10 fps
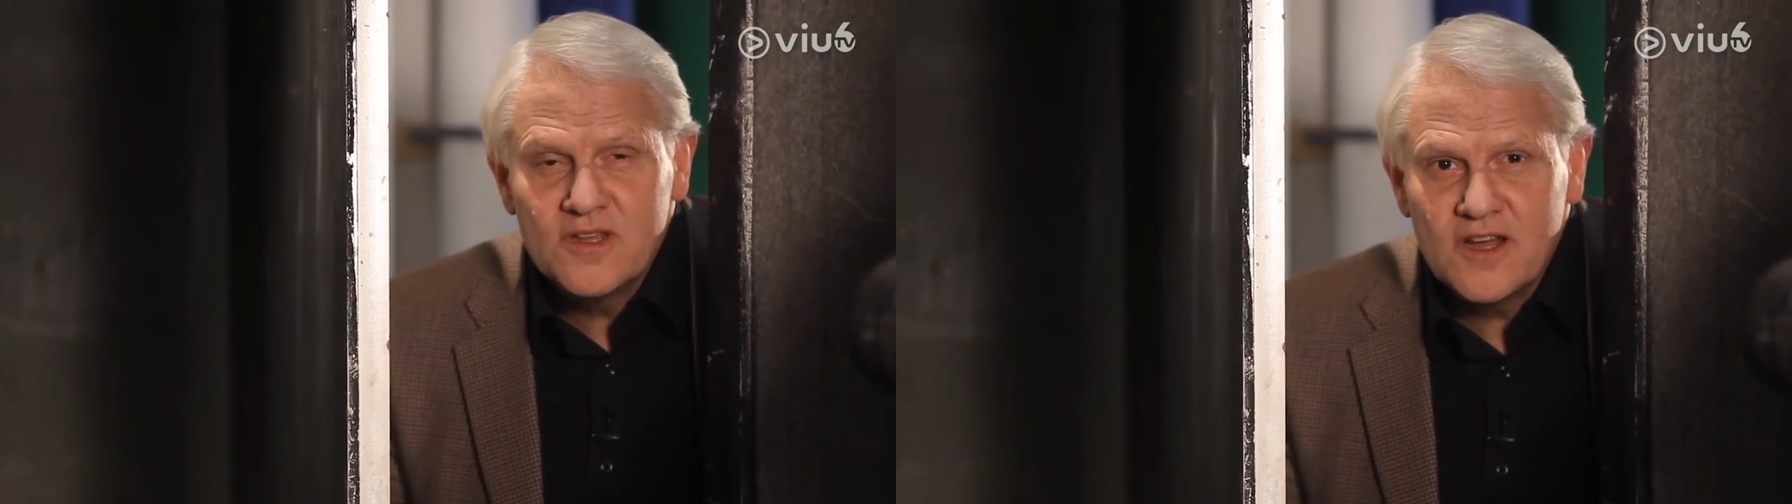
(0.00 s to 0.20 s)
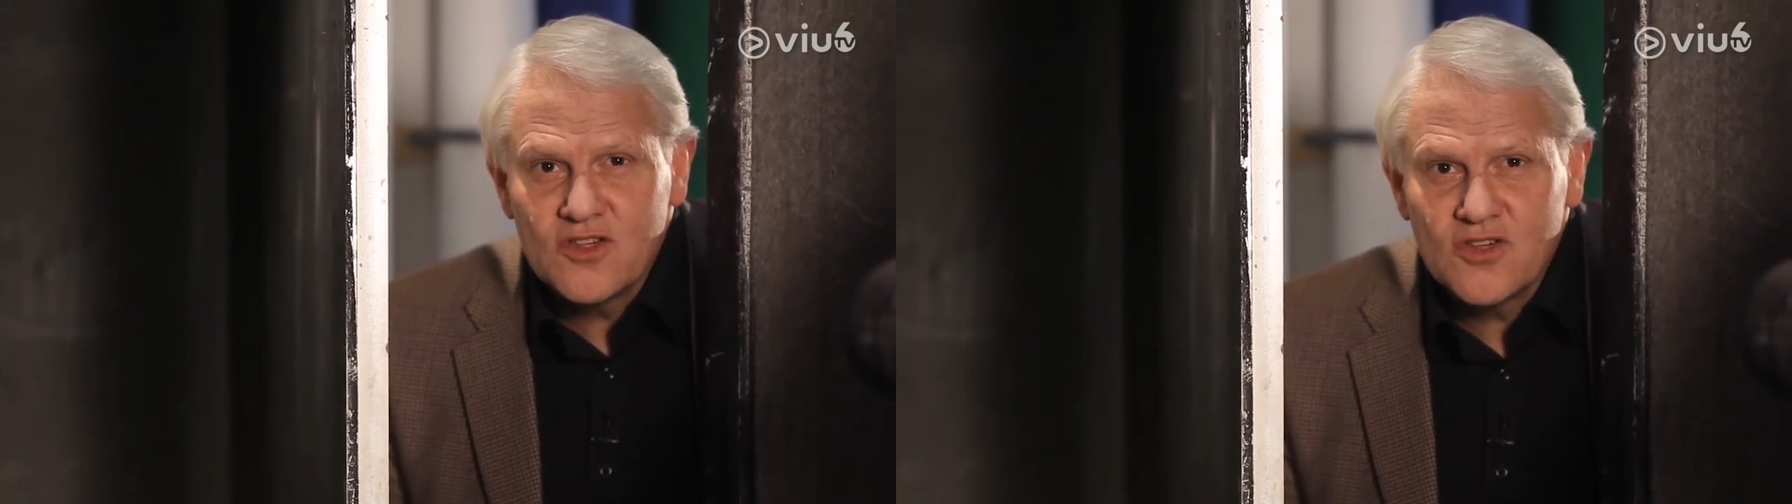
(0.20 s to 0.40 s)

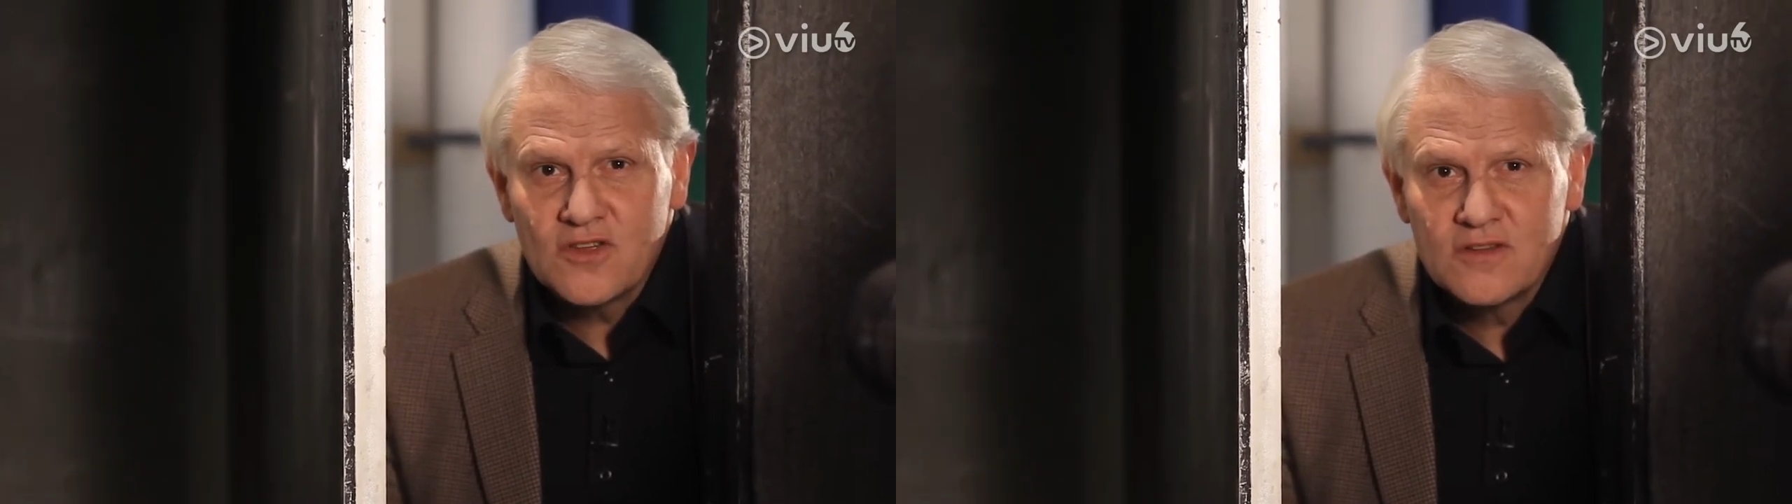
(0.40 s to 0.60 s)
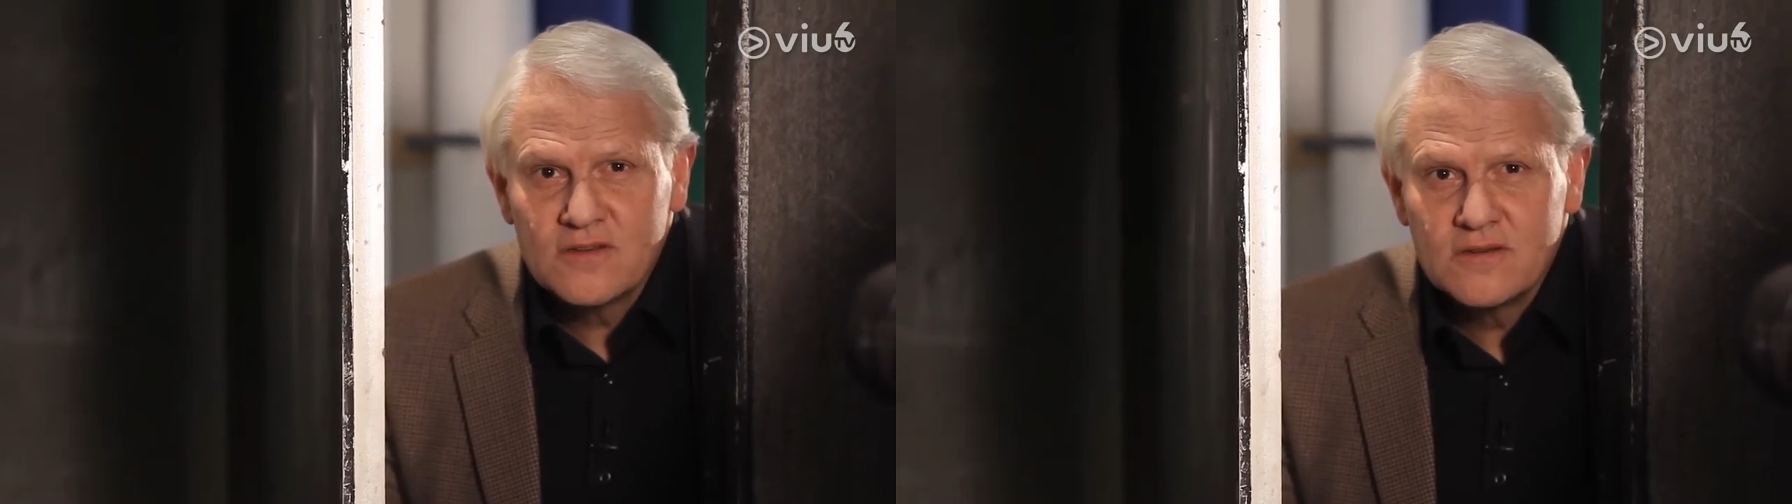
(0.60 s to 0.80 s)

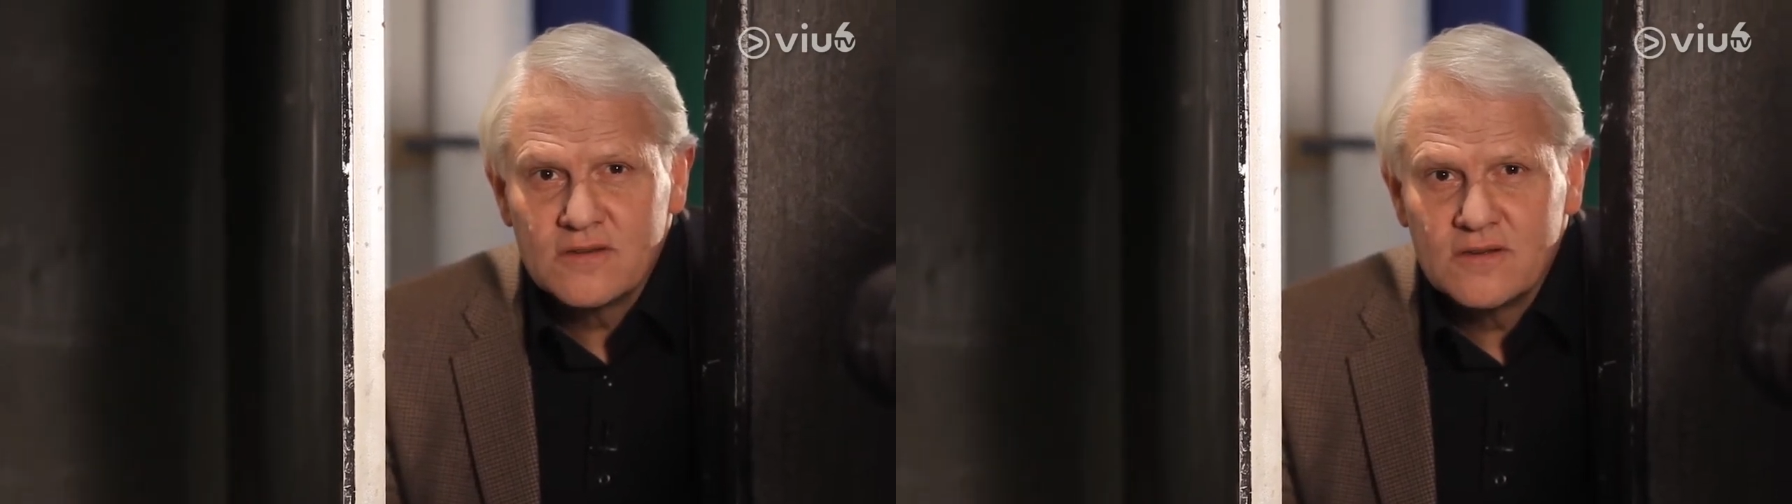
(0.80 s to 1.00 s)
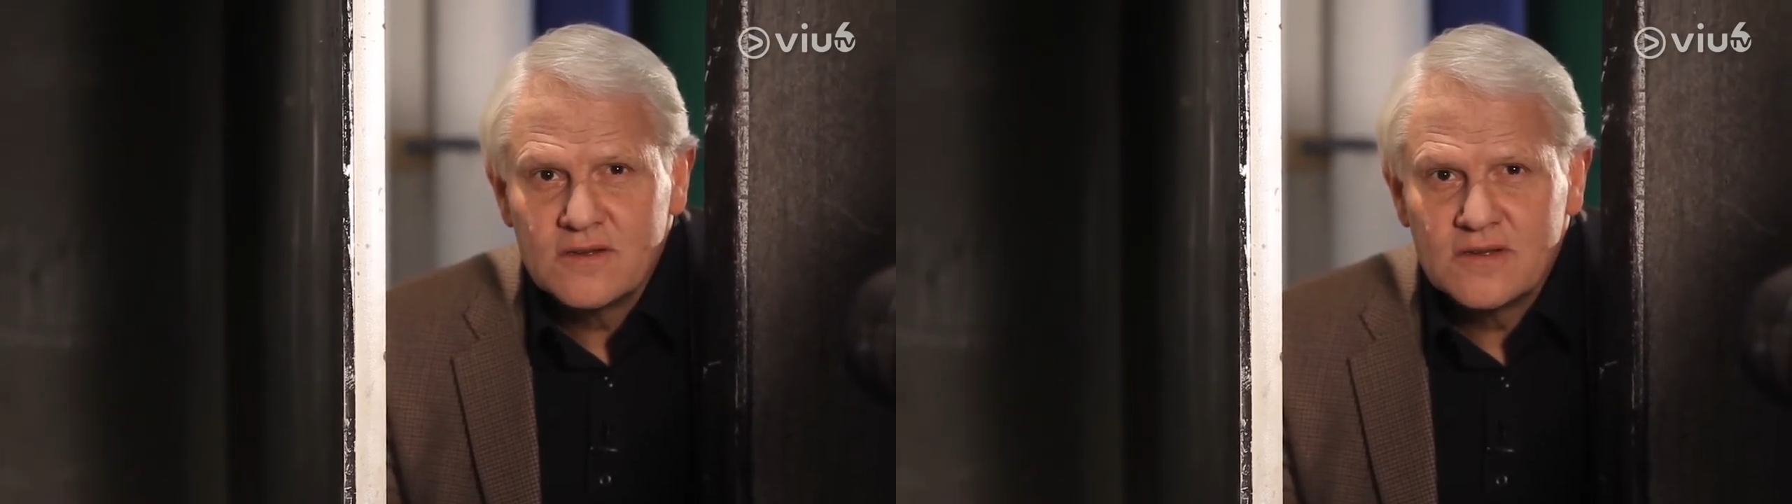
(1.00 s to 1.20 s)
otherwise?
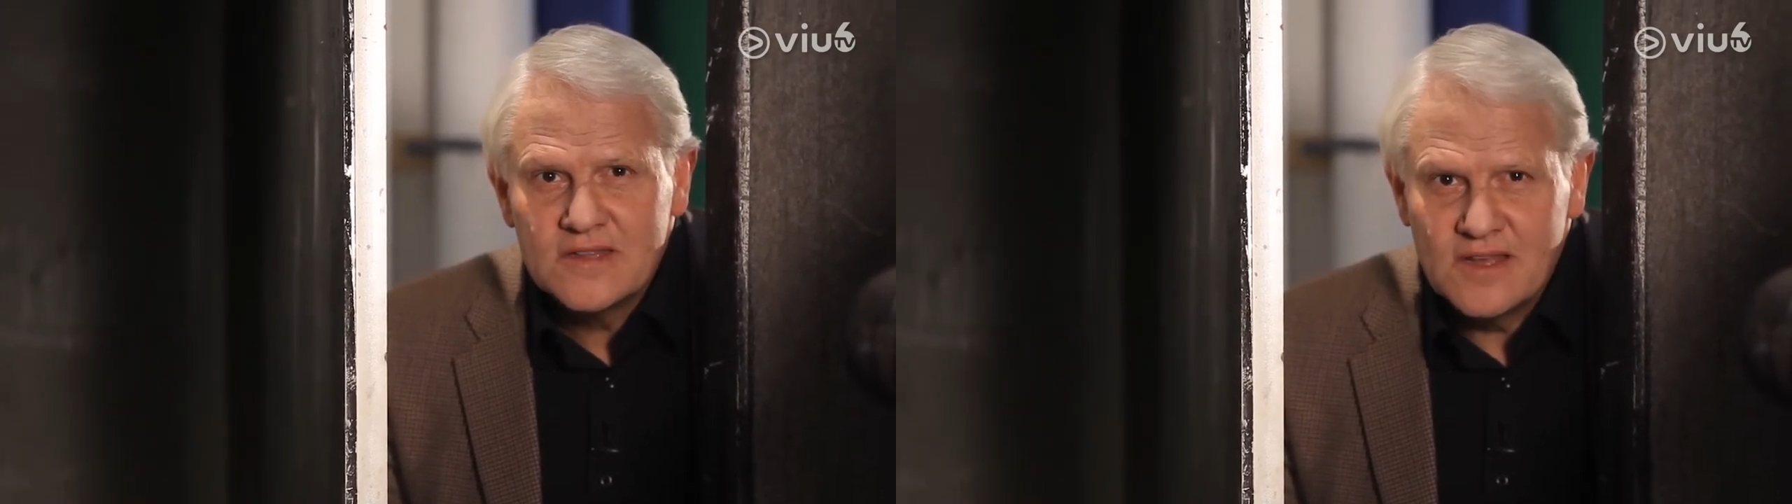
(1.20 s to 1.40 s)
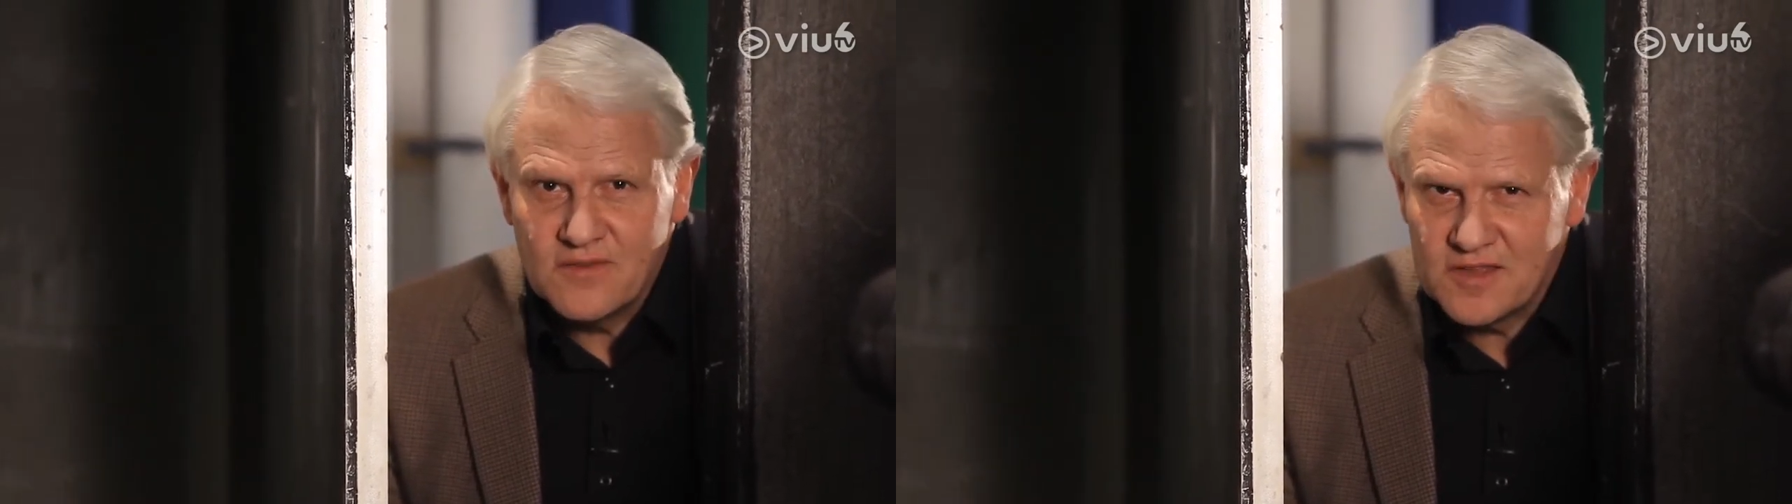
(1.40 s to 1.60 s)

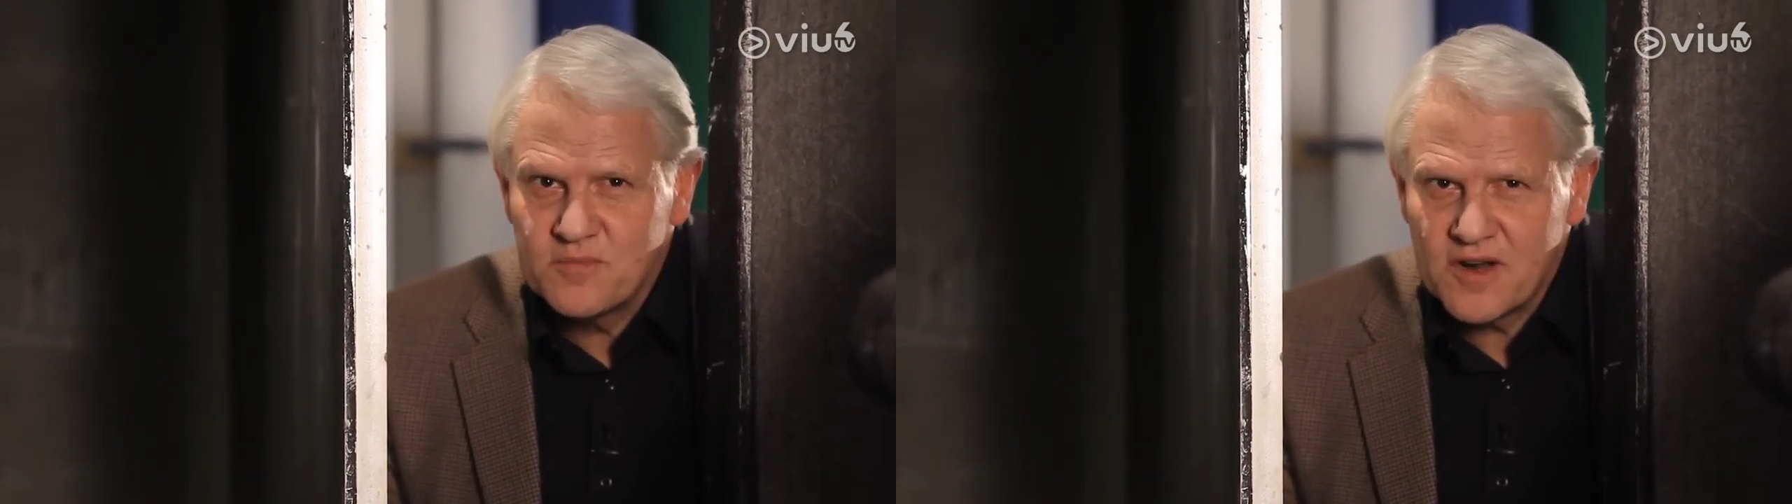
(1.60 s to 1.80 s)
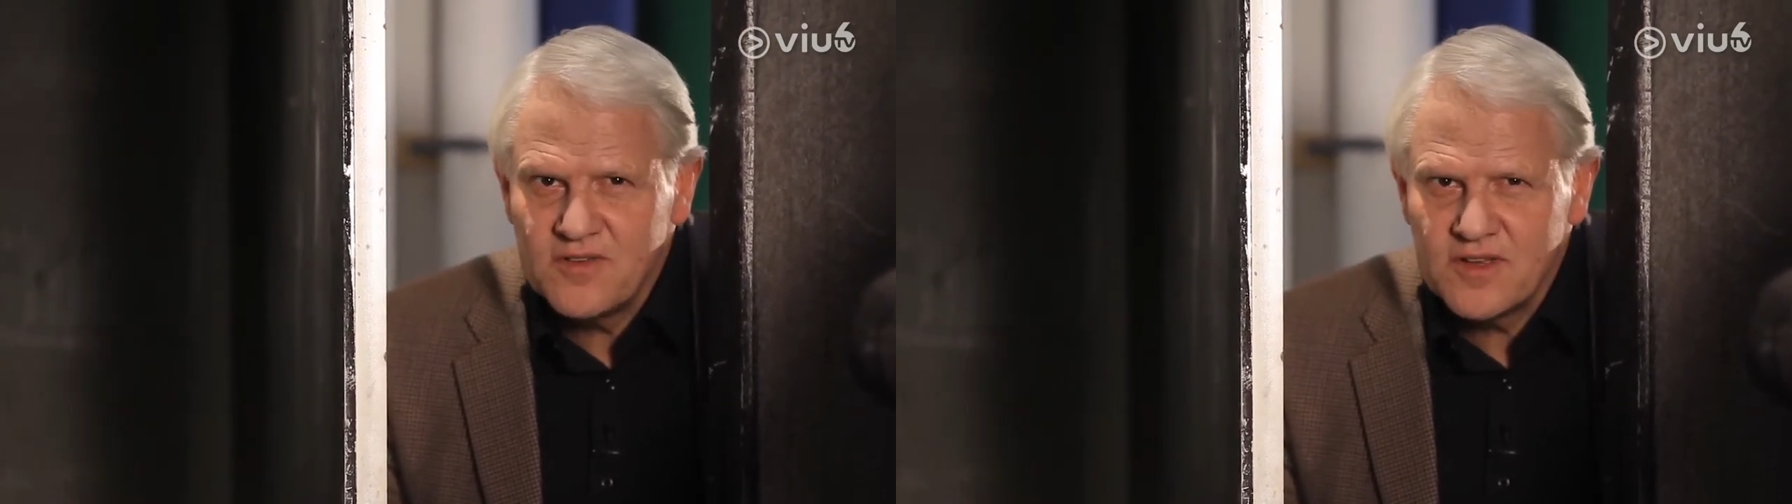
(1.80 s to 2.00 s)
Let's check it